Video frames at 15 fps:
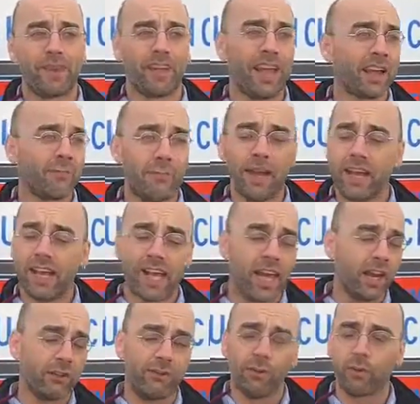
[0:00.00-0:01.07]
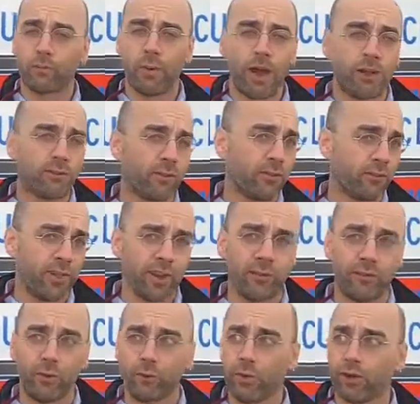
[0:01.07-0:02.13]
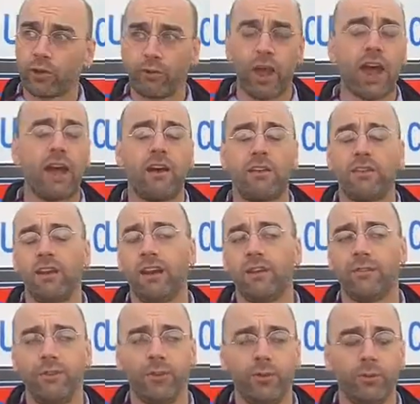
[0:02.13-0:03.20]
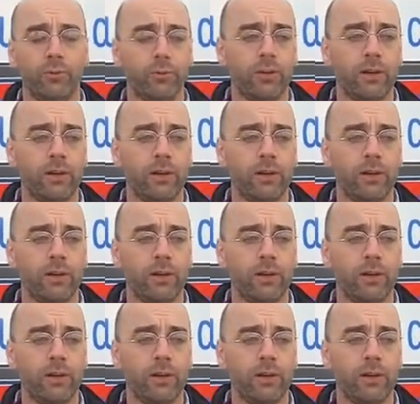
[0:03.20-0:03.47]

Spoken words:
collect media, interview sponsors, interview the crowd, interview